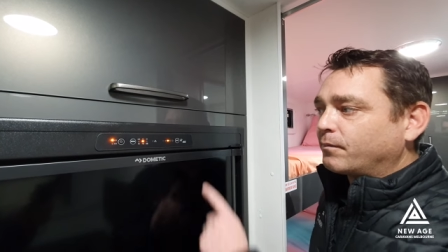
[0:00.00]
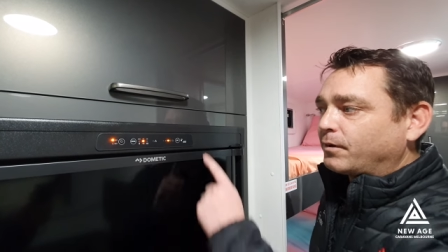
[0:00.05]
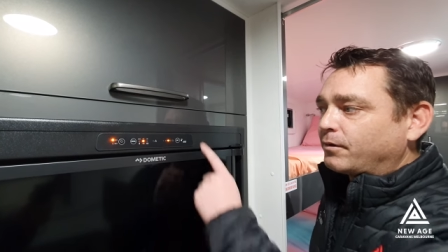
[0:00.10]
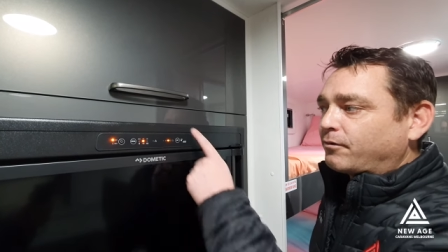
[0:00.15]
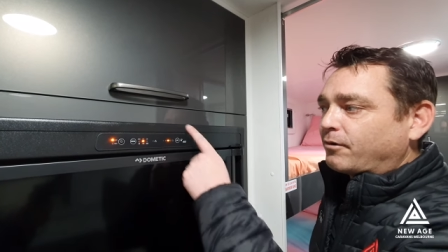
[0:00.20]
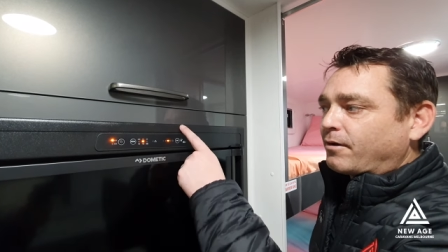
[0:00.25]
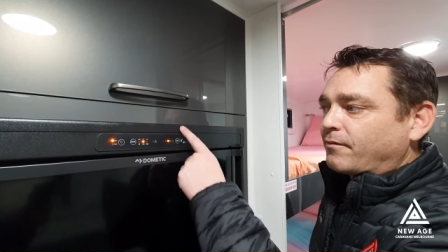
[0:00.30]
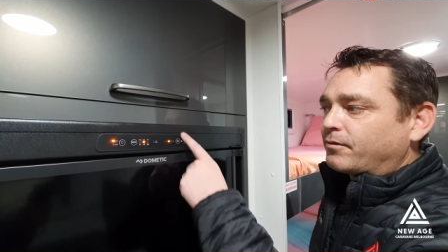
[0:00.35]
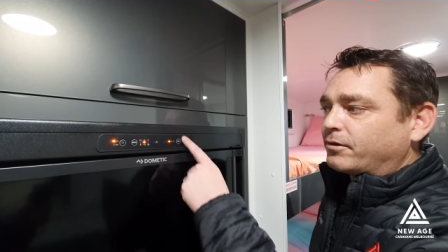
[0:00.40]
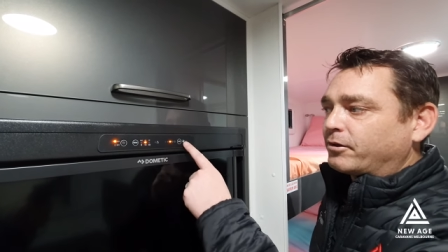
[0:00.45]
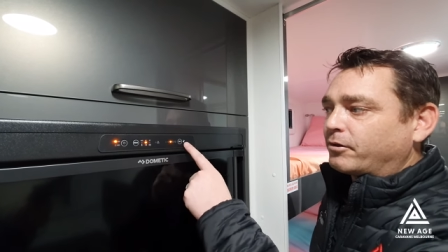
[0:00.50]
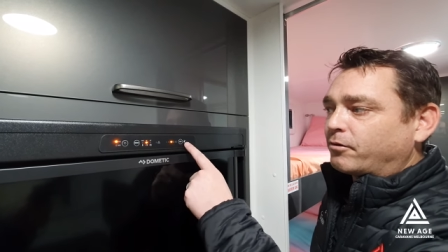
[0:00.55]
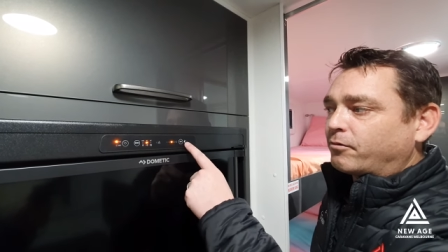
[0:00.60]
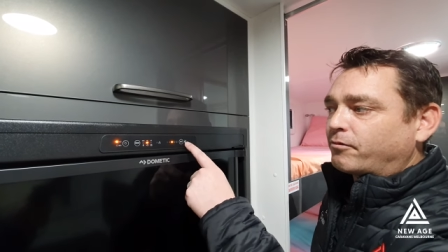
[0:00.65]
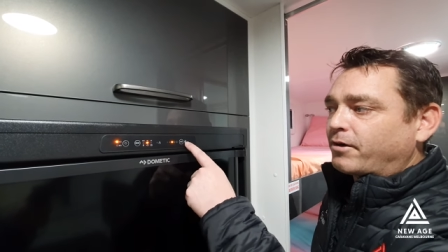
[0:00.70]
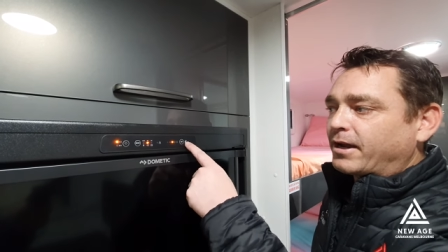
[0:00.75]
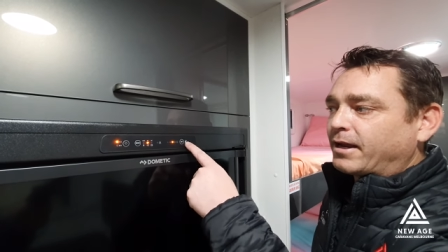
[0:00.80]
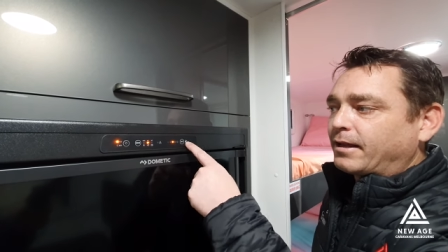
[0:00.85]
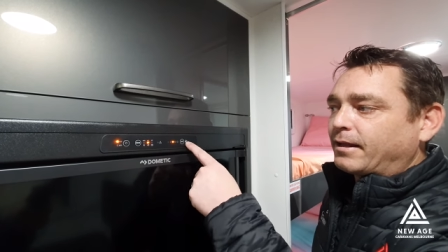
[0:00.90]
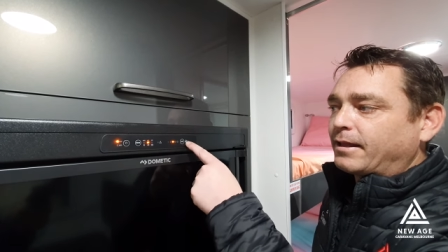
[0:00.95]
we do have a little
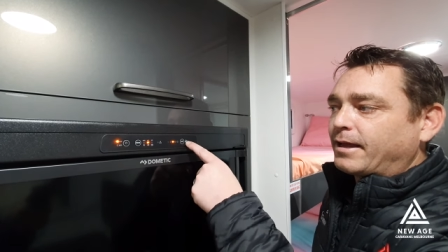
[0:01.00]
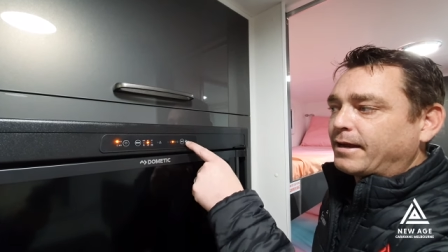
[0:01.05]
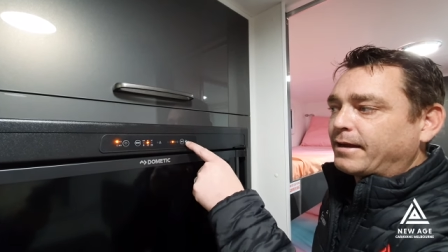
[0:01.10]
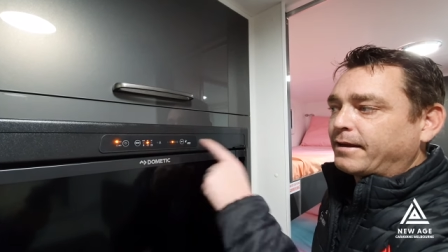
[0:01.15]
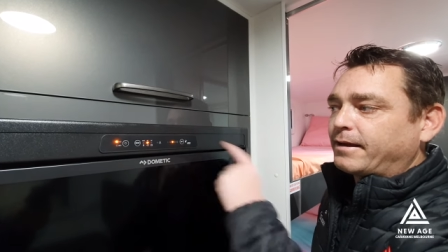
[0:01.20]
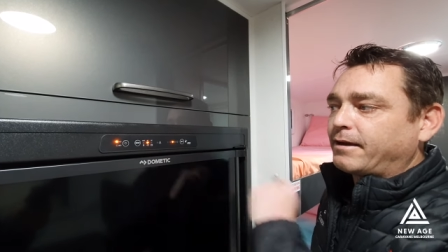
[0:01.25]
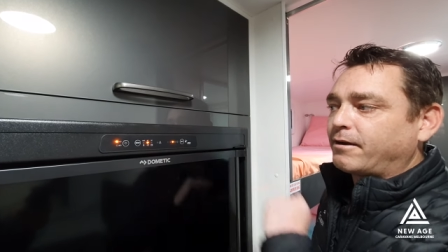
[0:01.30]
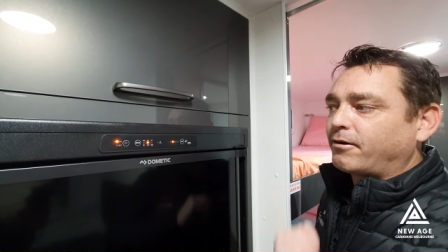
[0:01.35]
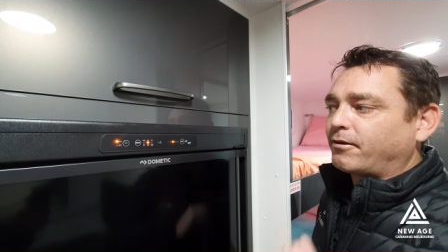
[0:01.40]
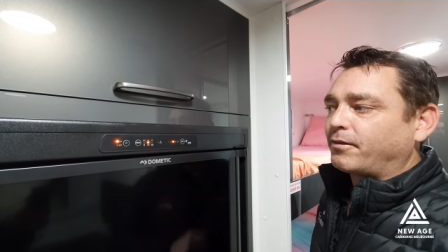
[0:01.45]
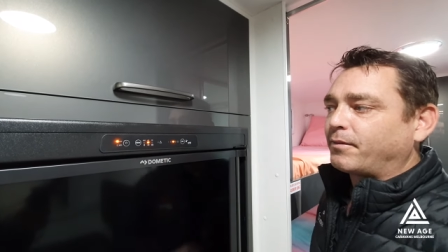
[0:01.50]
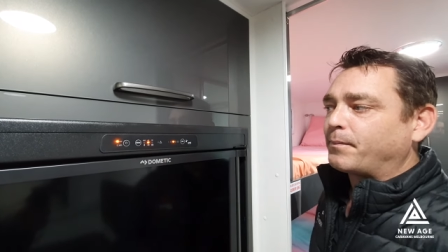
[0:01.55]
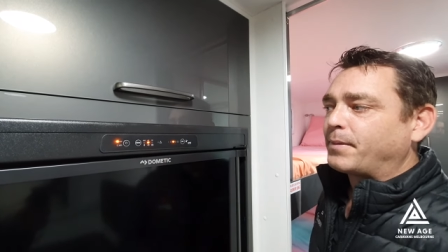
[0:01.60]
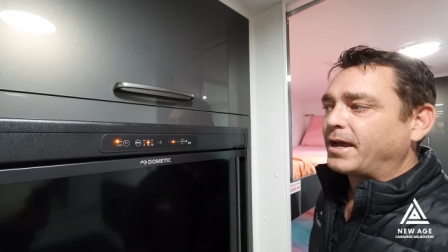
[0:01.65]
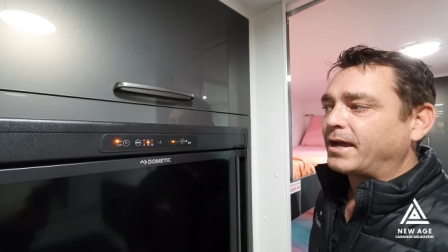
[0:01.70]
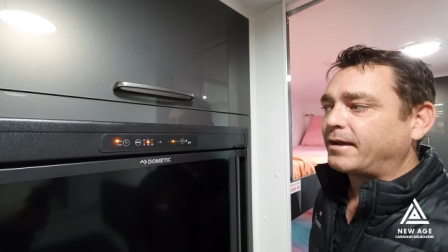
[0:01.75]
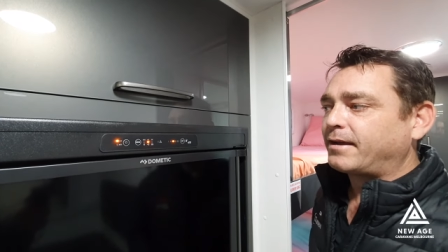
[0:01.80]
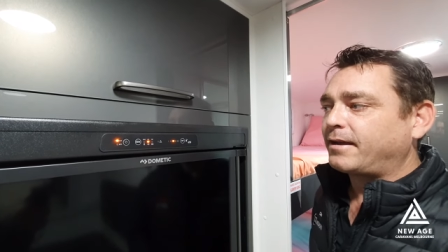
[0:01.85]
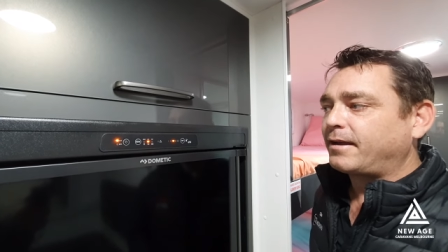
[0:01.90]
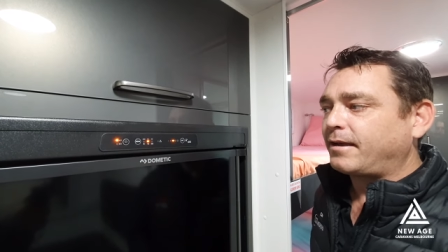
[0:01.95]
regulator here at the
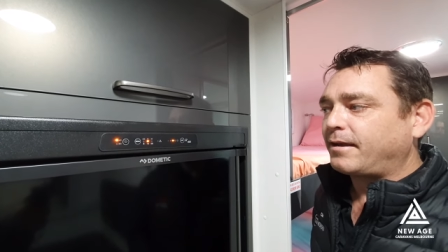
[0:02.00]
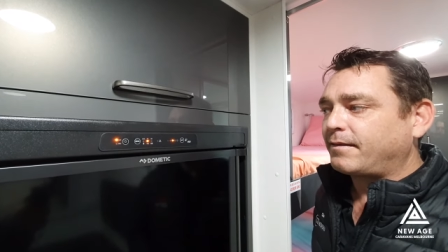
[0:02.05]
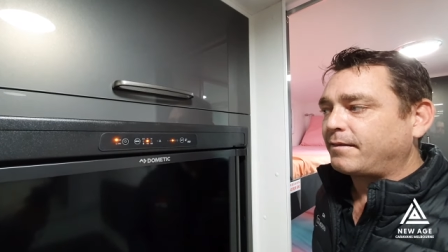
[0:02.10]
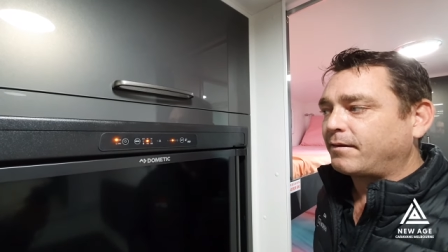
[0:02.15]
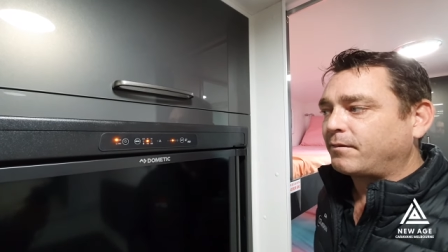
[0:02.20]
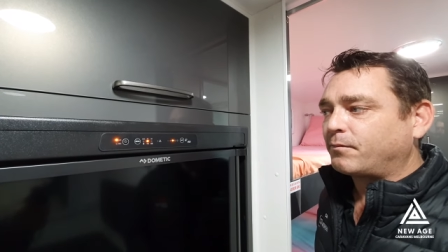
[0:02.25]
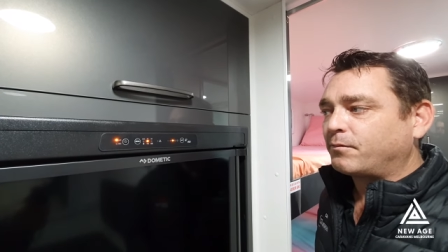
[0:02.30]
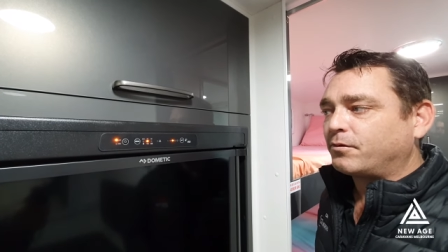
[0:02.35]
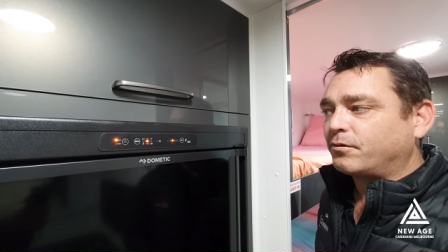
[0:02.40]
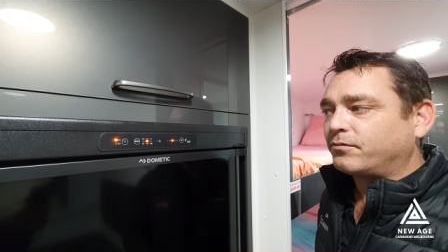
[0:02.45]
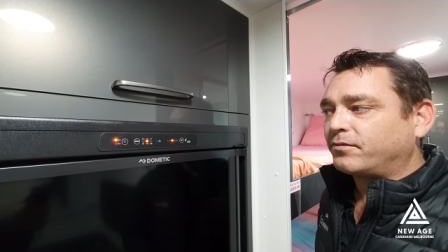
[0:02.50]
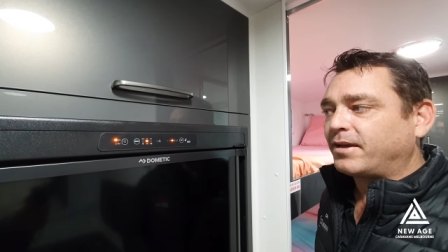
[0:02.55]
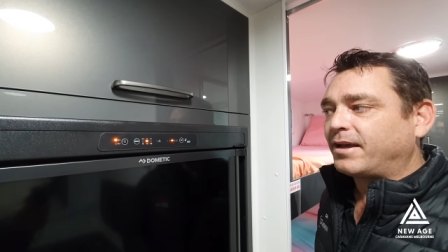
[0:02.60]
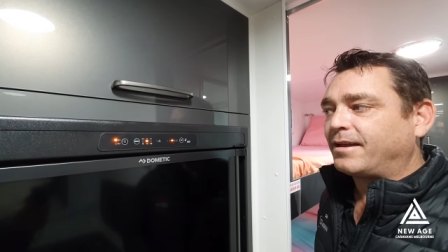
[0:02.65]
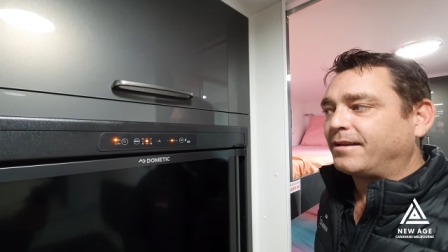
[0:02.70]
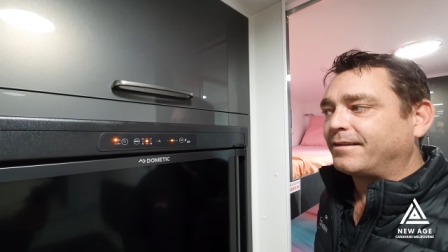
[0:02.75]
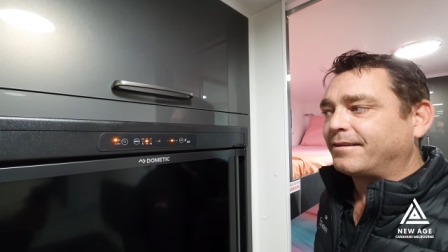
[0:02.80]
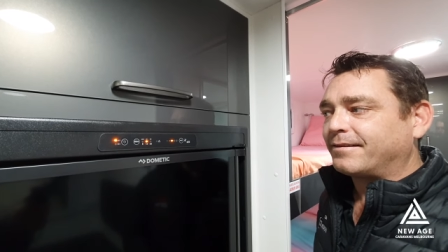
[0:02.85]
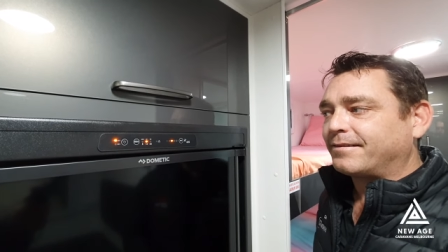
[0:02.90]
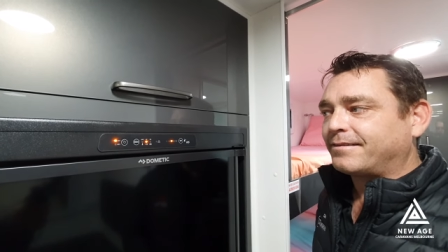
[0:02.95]
back here that will
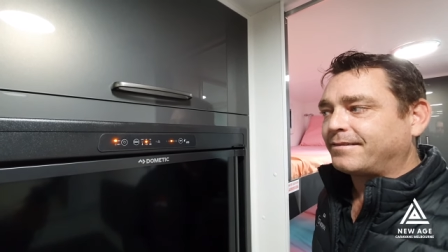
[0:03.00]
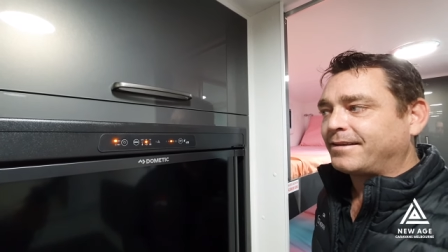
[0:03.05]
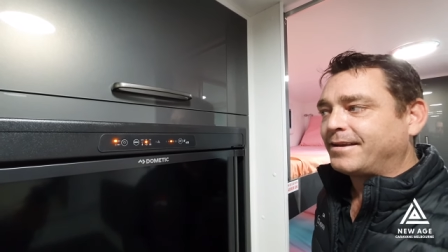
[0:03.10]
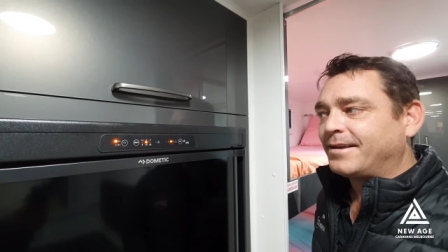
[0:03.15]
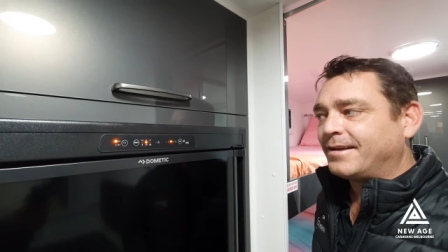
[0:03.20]
tell us,